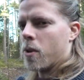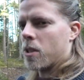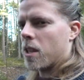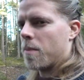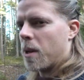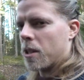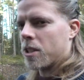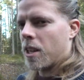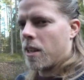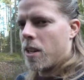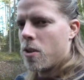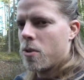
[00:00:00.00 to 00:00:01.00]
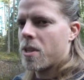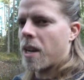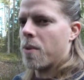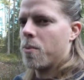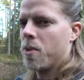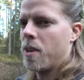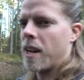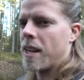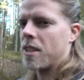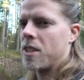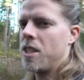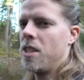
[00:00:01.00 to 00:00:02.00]
course, on a personal note, I would
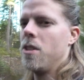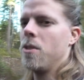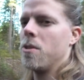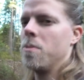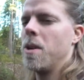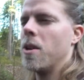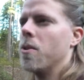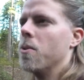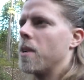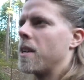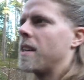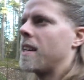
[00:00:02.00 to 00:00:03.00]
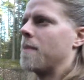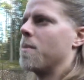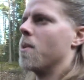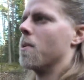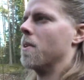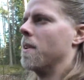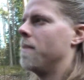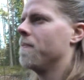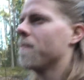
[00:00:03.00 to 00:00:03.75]
like to see YouTube go in a more